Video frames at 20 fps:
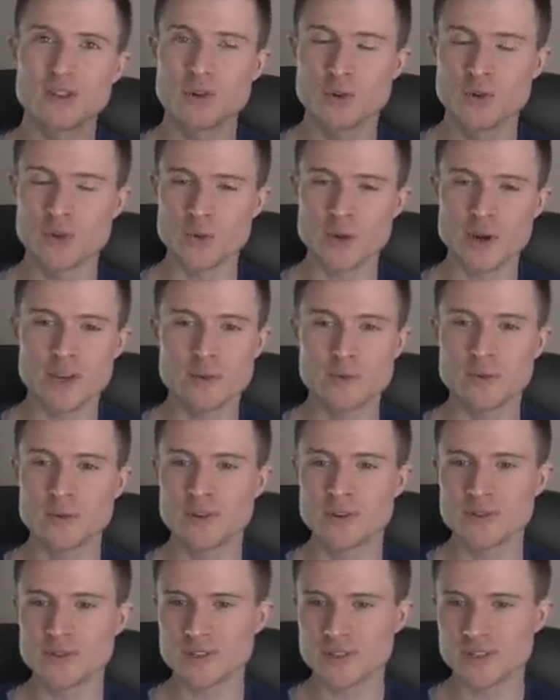Great
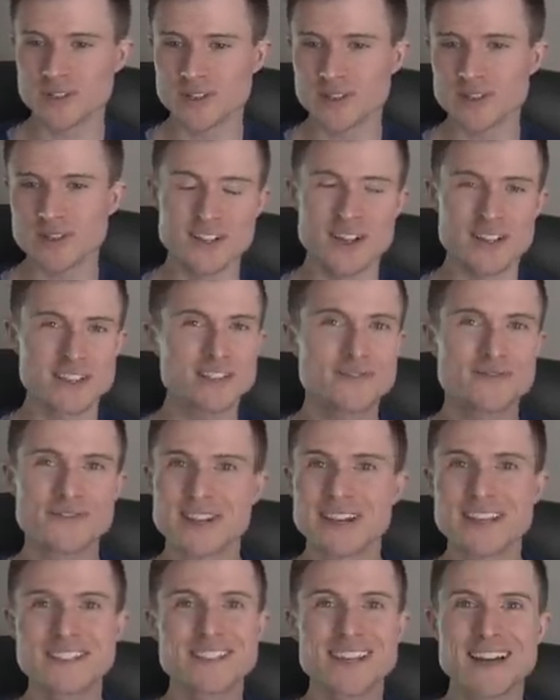music. Lots of
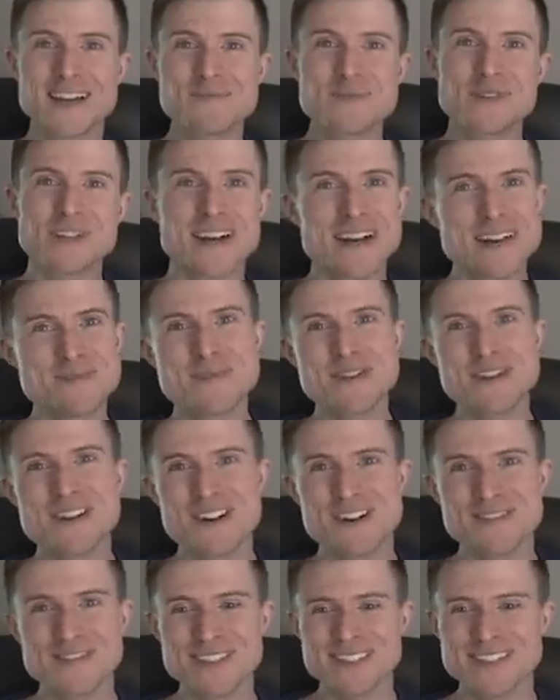nighttime climbing,
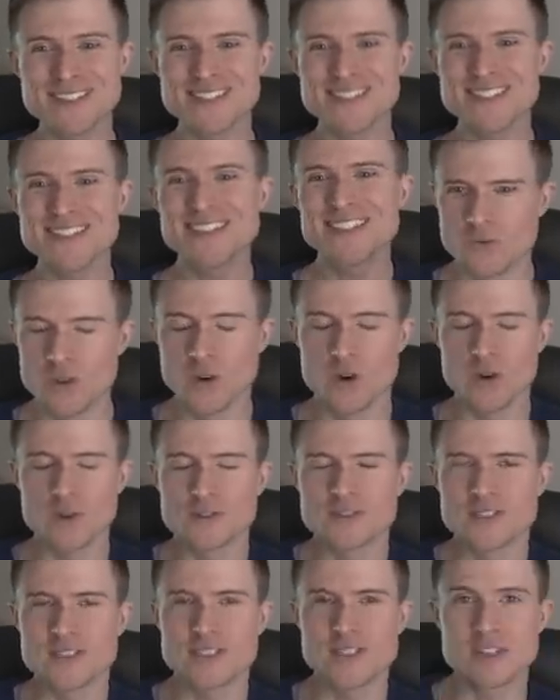obviously. The whole
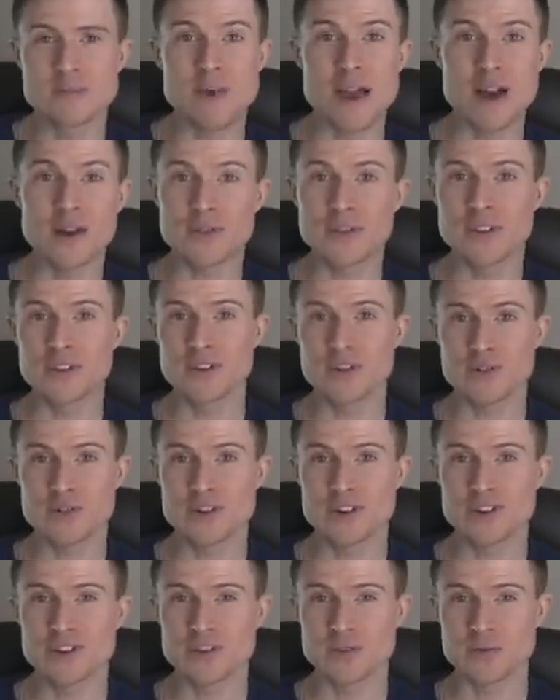team out there
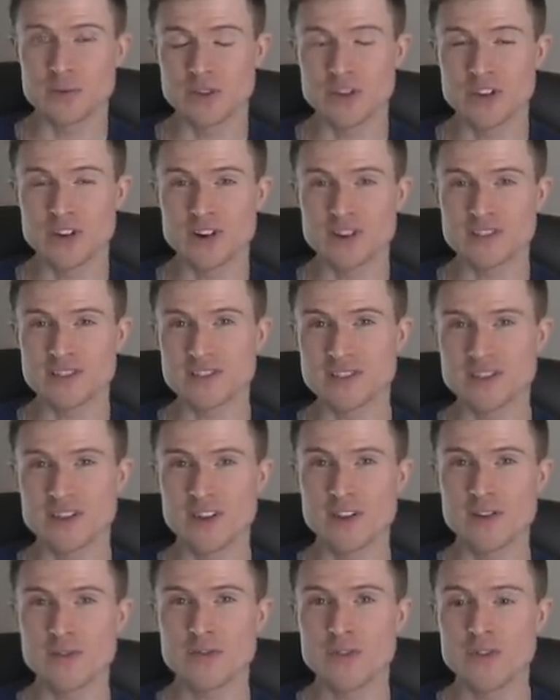crushing really hard
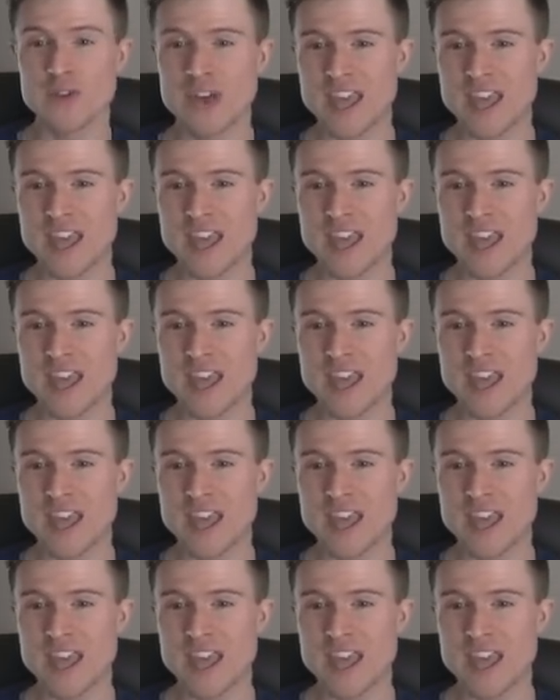stuff.